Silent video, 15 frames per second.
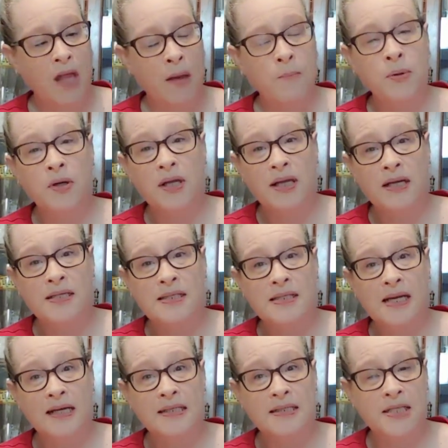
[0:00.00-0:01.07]
put it in a
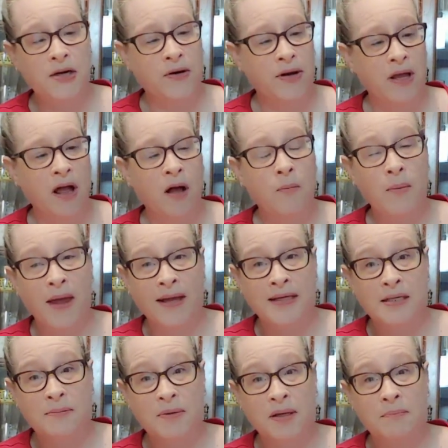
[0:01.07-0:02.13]
secondary. I'll end
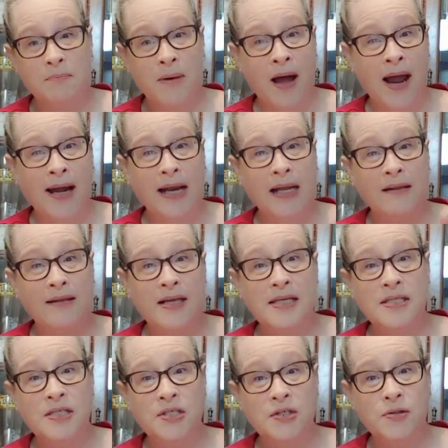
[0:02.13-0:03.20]
up combining
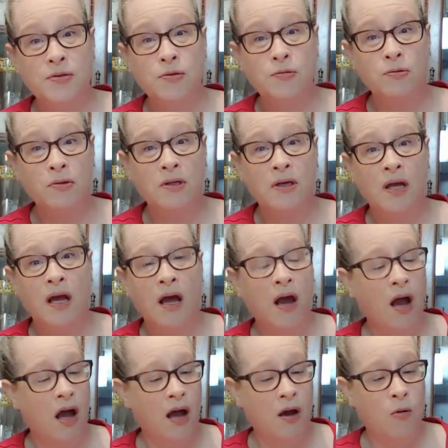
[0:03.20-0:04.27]
these two.
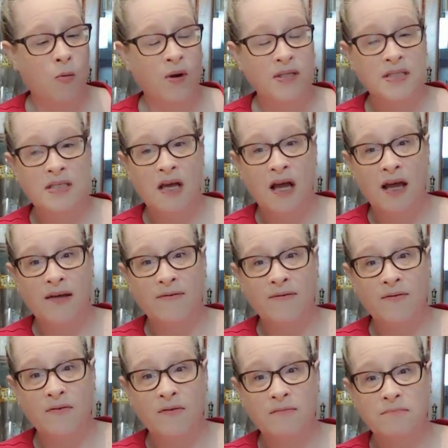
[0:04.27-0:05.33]
Once I've,
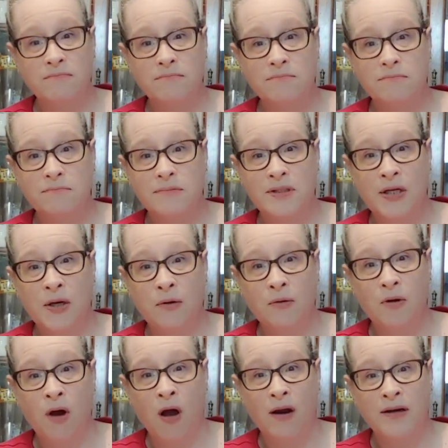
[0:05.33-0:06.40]

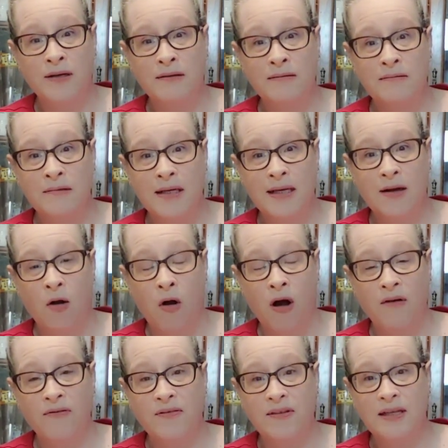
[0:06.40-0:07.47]
gotten it
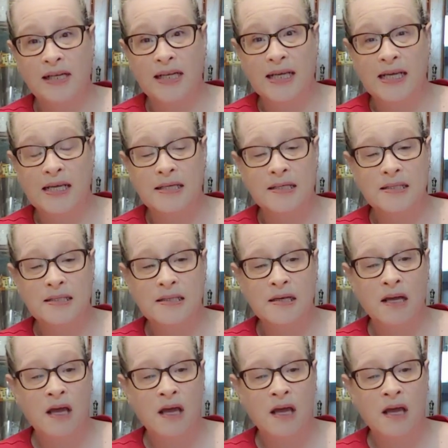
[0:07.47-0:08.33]
off of the lees,